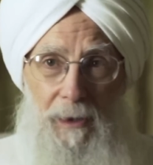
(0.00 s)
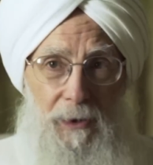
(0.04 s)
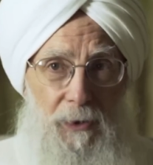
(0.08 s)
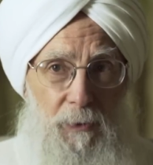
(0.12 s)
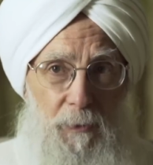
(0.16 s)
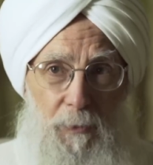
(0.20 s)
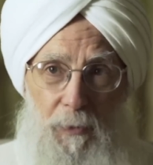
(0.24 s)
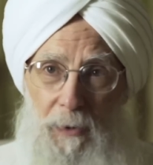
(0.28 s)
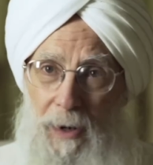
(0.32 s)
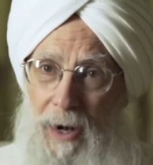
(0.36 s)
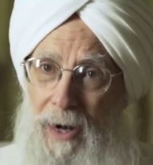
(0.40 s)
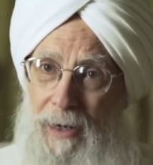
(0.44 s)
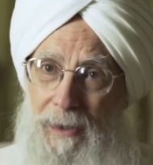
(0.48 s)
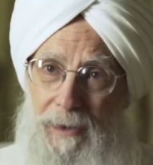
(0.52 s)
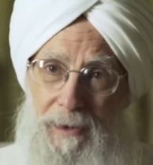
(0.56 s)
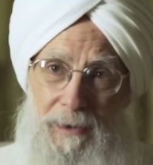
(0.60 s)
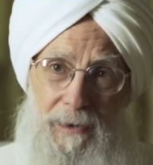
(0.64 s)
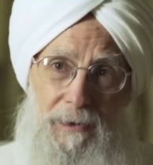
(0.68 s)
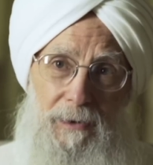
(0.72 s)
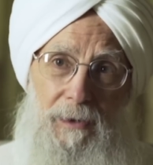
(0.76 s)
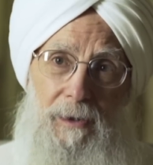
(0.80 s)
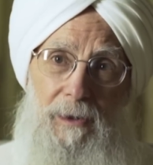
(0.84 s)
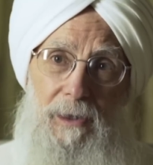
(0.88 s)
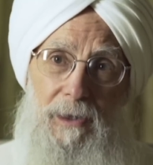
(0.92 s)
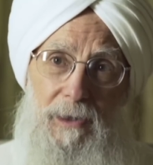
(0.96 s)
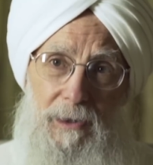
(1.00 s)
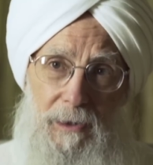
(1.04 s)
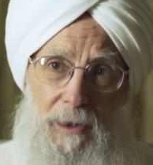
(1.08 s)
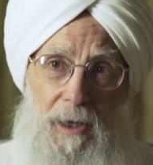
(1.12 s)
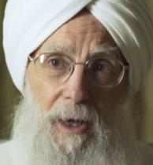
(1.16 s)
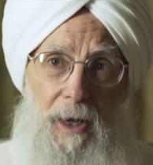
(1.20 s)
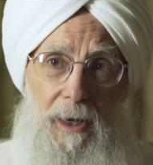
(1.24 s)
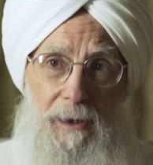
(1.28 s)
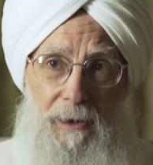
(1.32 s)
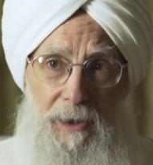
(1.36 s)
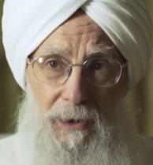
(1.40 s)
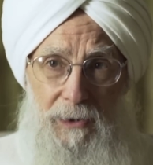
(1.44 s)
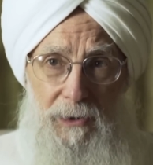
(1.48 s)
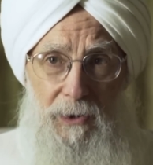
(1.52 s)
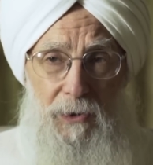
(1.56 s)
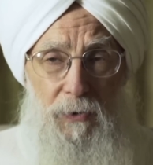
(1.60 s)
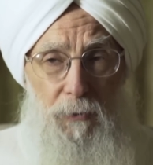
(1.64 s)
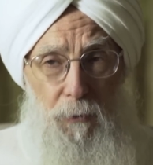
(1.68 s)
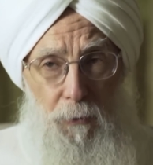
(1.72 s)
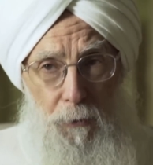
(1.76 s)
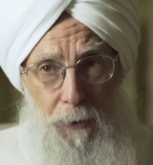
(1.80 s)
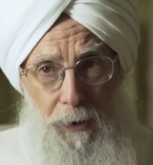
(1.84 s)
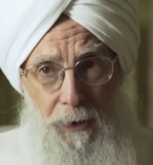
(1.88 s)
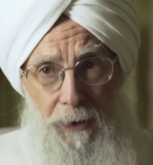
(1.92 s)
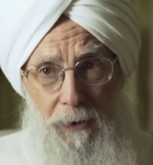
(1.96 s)
that you practice on the side. This
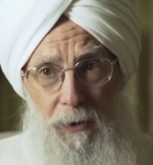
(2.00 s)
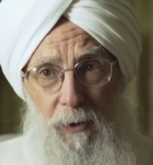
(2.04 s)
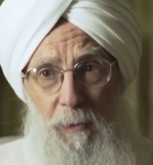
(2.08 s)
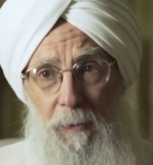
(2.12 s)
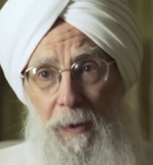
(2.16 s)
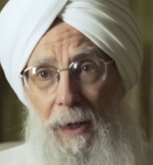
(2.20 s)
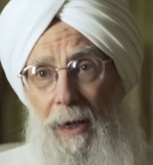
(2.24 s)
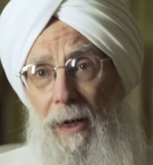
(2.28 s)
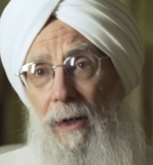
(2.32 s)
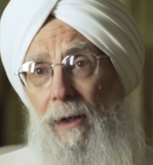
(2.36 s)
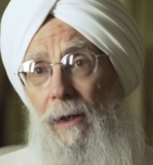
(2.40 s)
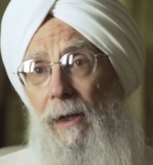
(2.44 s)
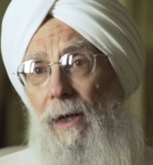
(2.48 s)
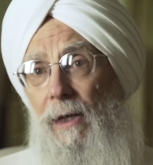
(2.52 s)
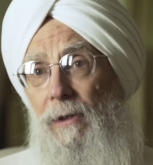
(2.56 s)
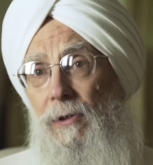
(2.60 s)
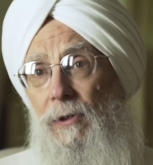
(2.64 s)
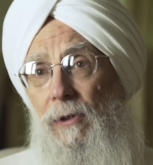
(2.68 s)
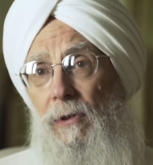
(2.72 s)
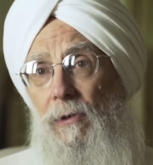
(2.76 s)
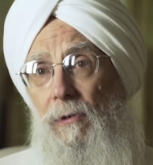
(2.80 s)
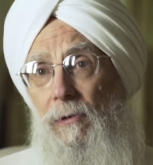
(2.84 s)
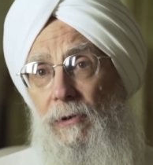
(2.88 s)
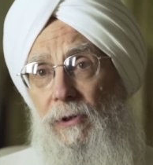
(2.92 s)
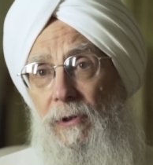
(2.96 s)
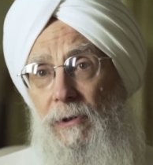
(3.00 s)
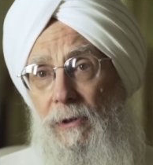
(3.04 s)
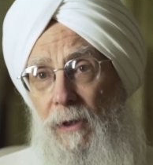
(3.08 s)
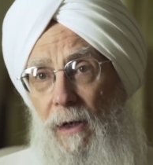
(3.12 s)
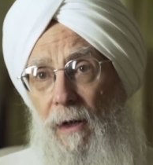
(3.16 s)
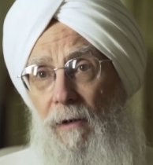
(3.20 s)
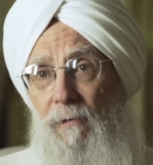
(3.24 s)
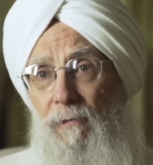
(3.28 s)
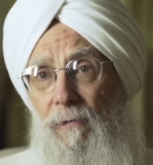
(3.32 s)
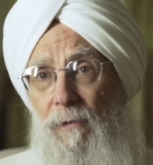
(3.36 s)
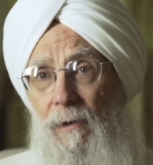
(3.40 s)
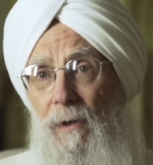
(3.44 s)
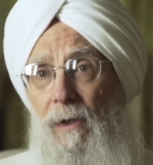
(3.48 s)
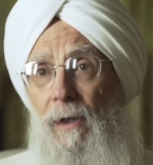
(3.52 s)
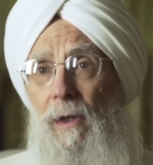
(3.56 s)
is real biological stuff.